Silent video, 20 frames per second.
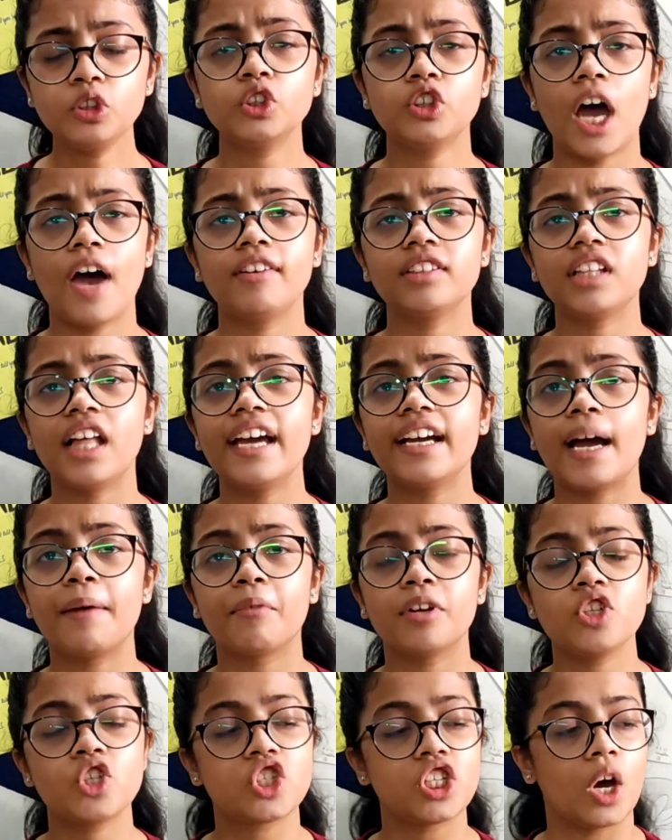So I was like, I'm
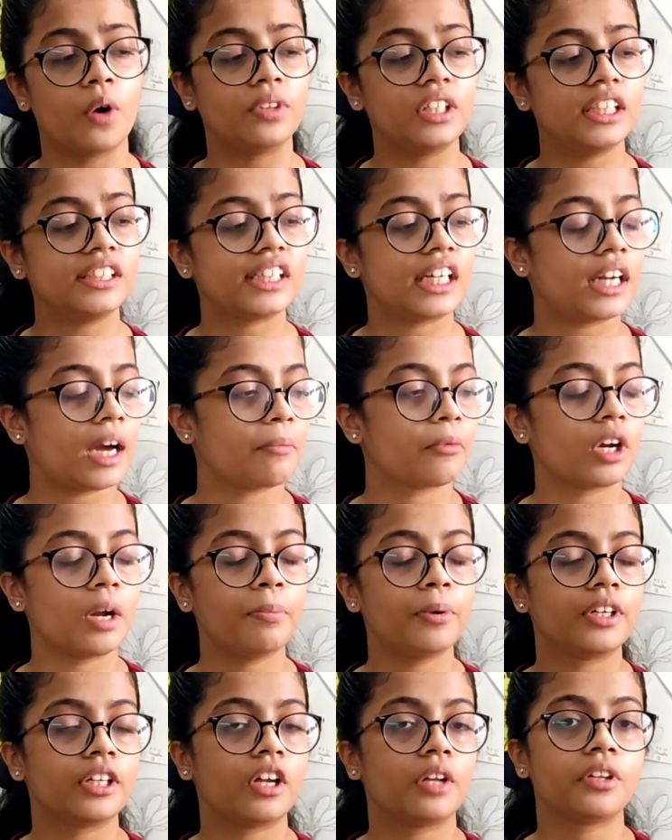gonna show these and I'm gonna
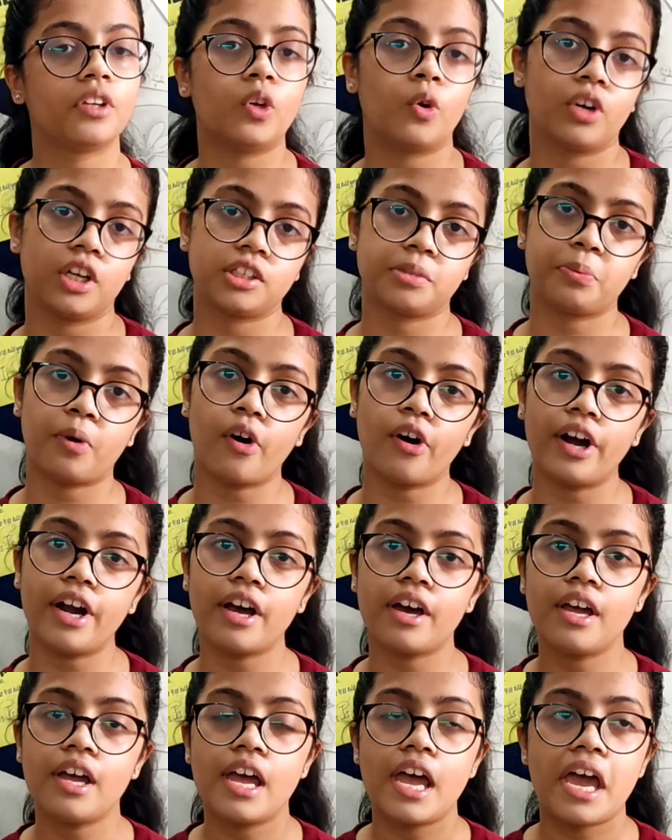put it on the notice
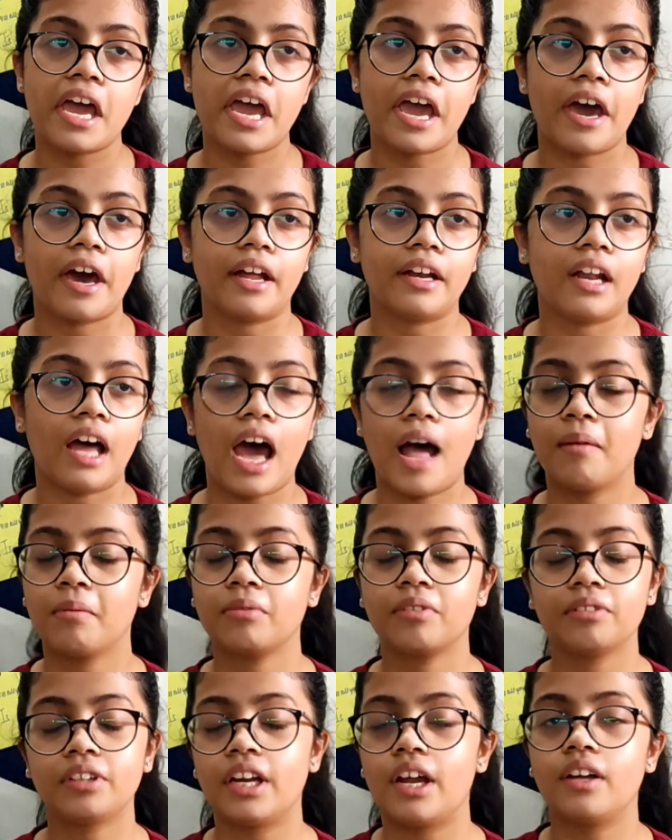board and
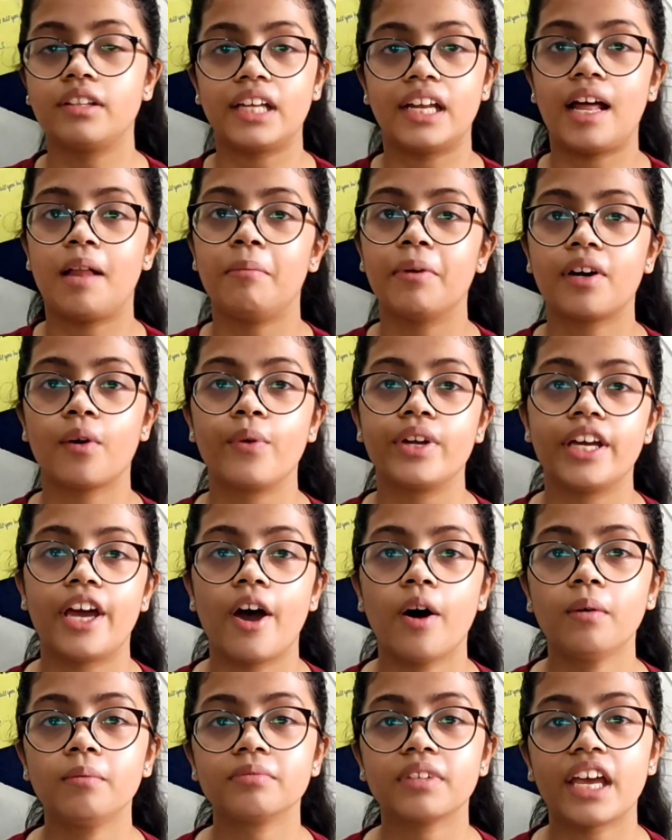then I'll make a
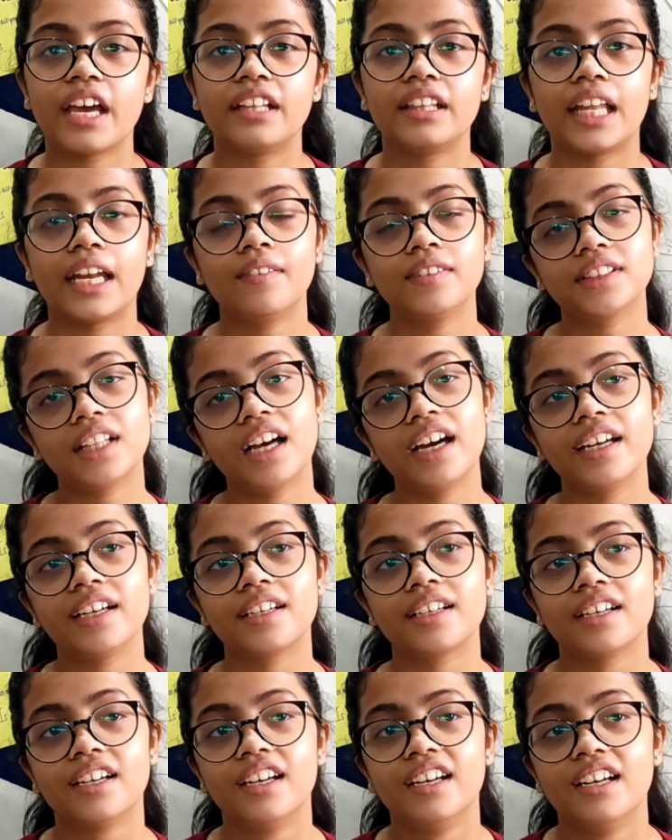video. And then I was like,
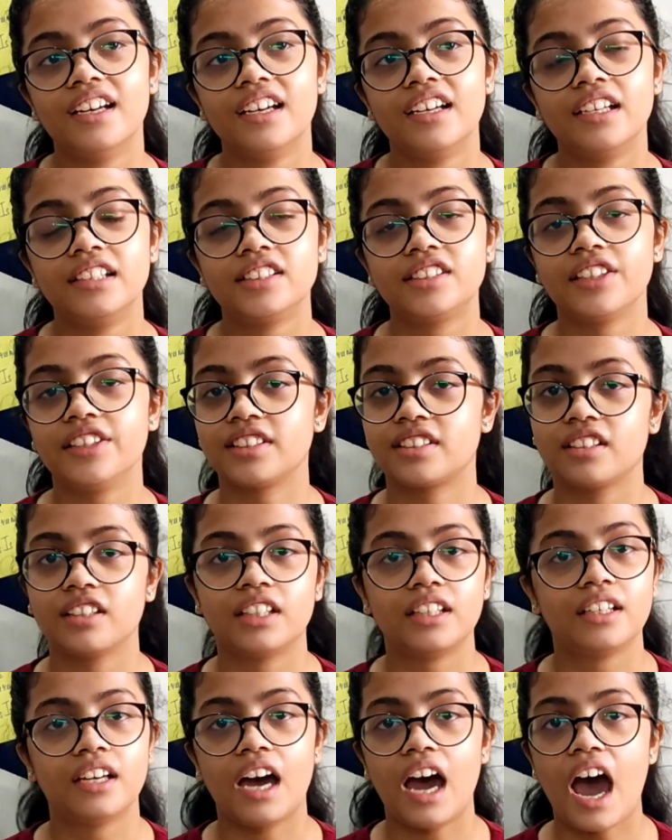
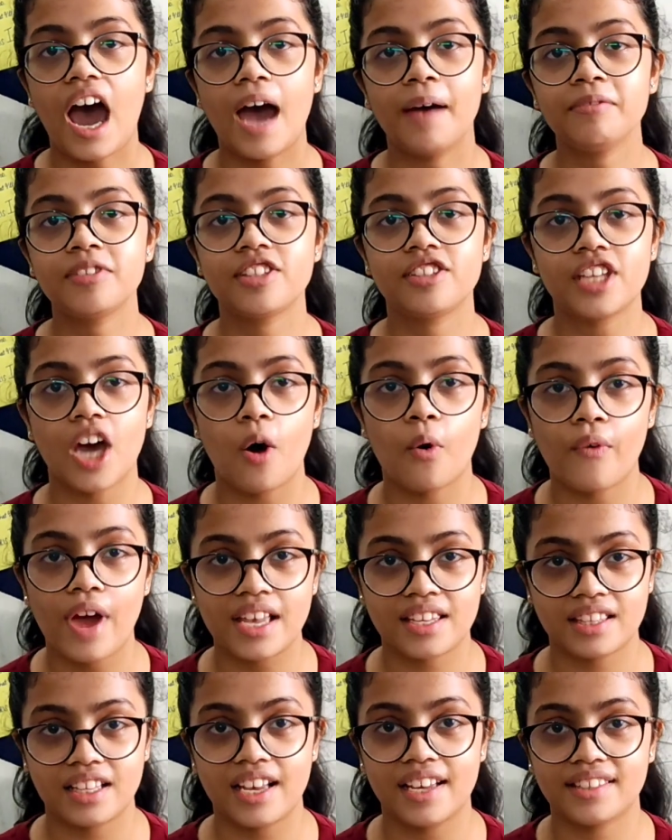seriously, I'm so
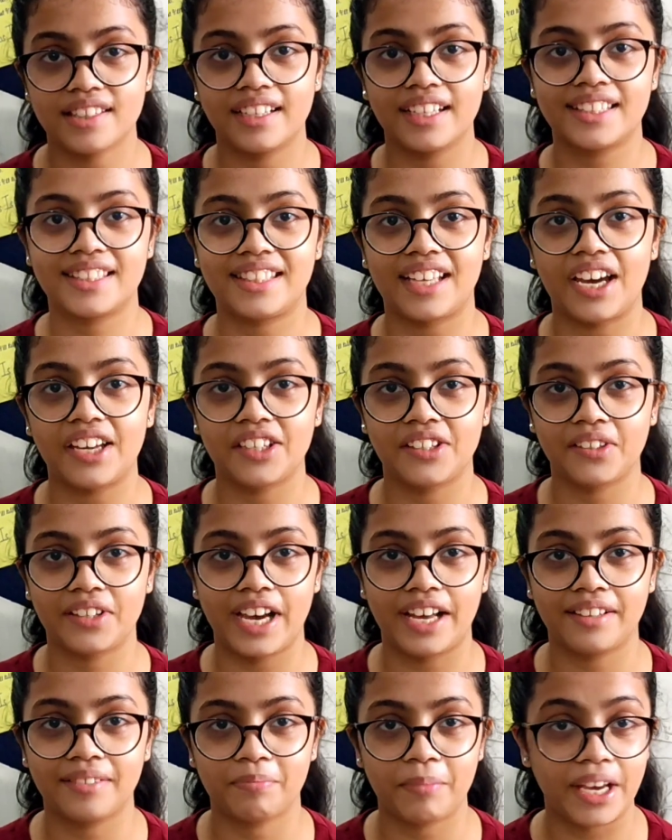restless and excited
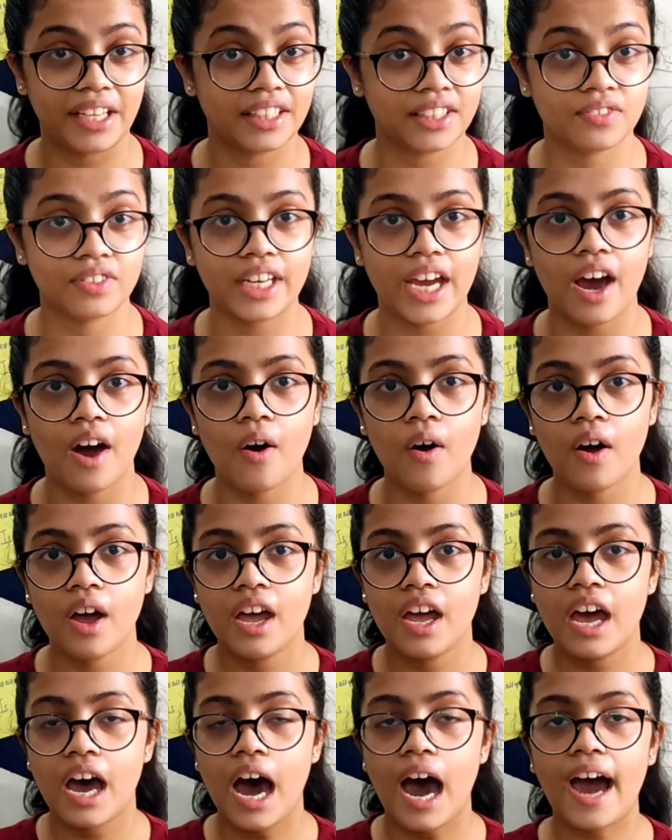to make this video.
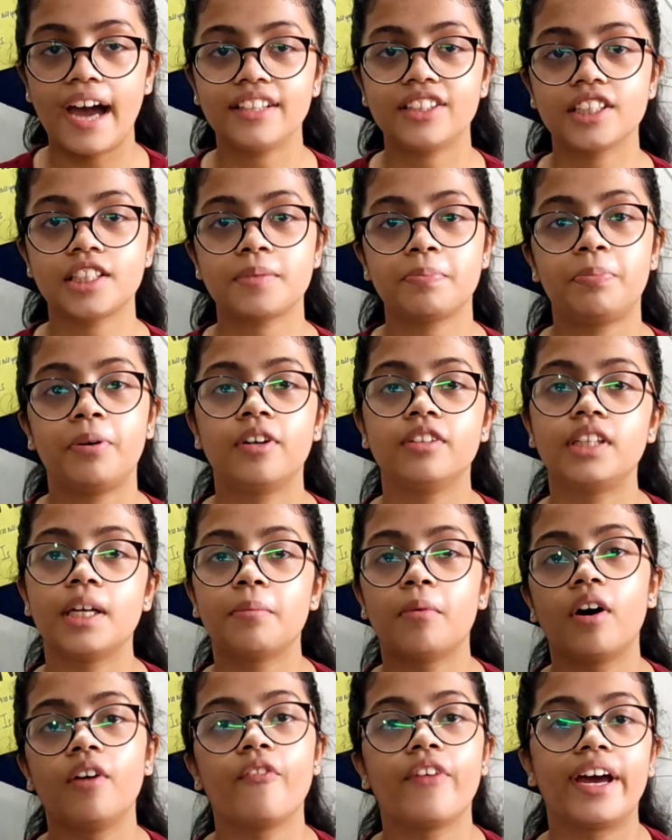I just put
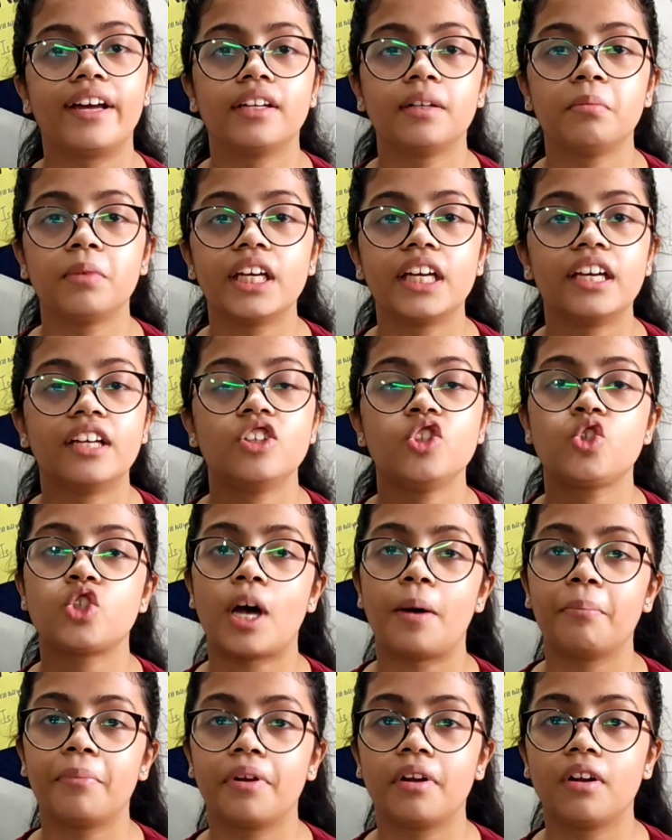them on randomly,
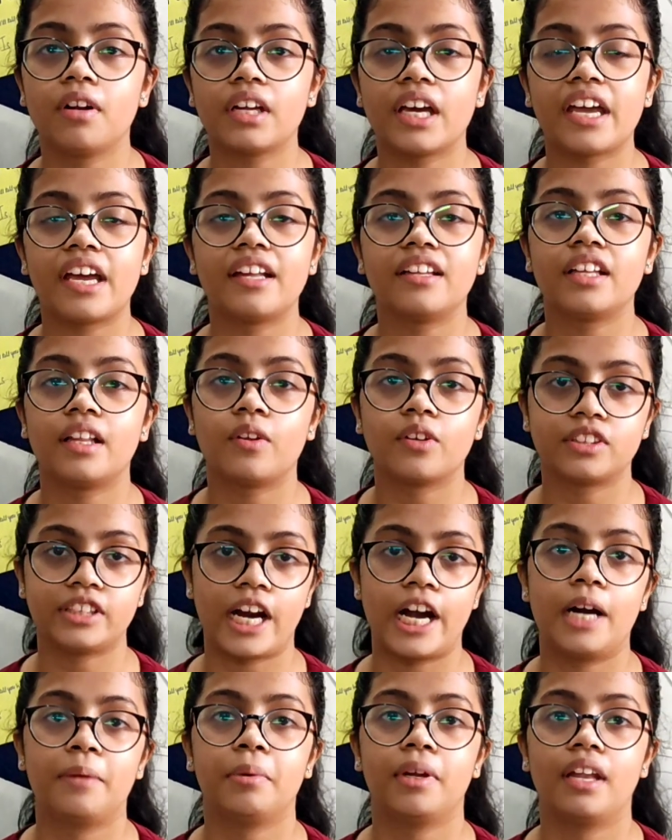jumbled, and they look
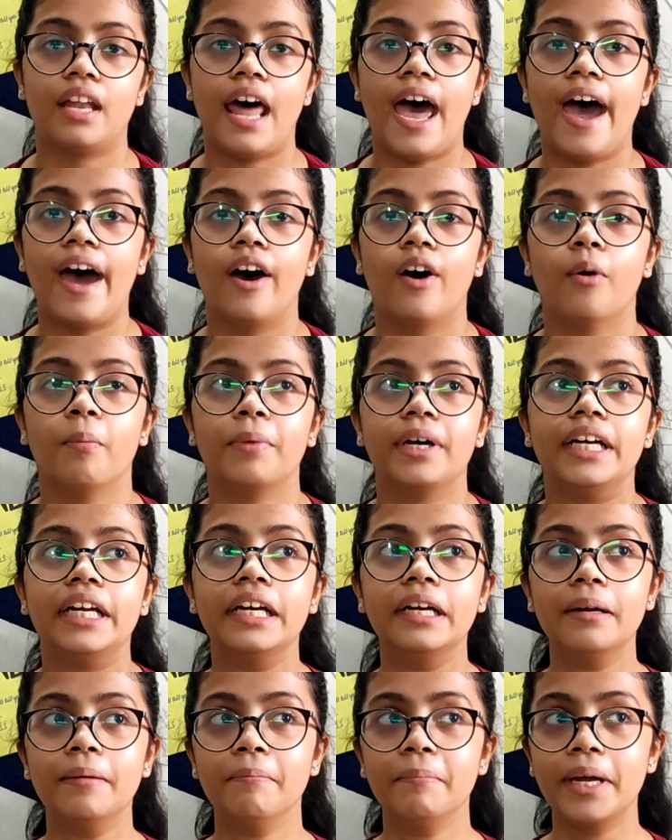terrible now.
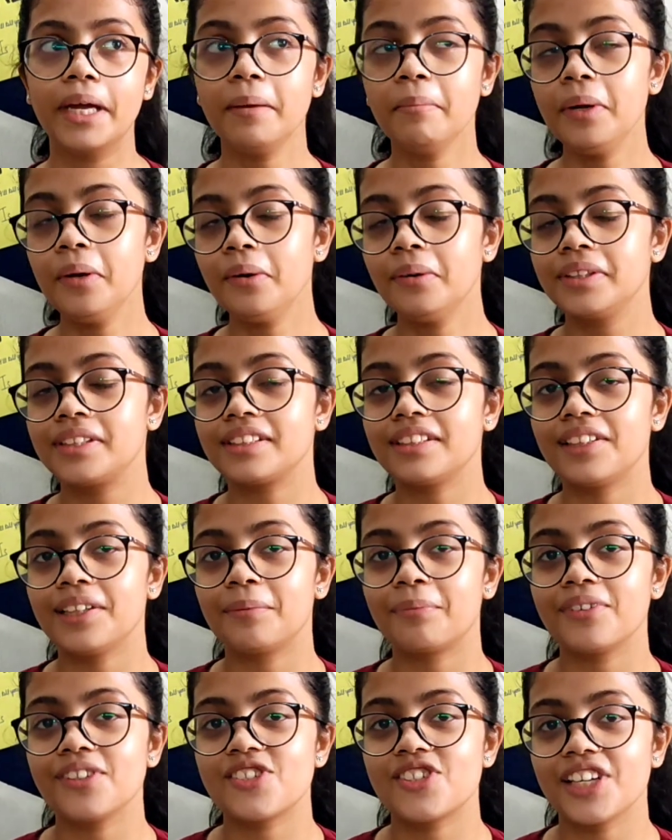But maybe you could still
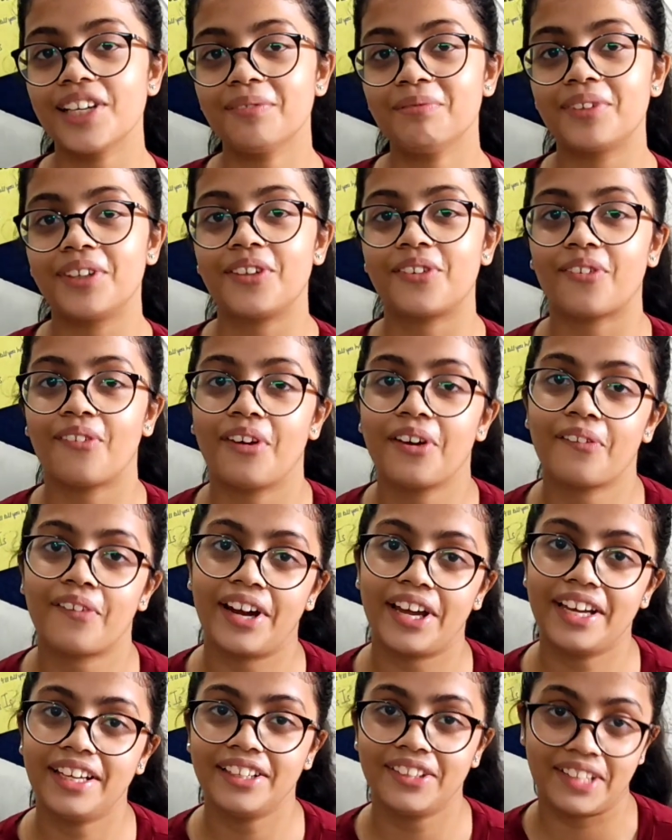appreciate my drawing,
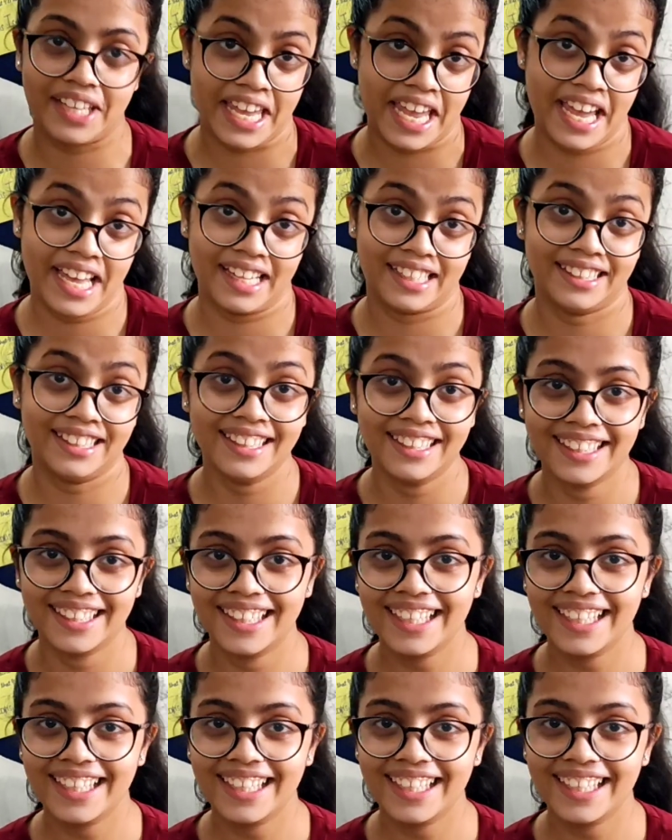right? You can.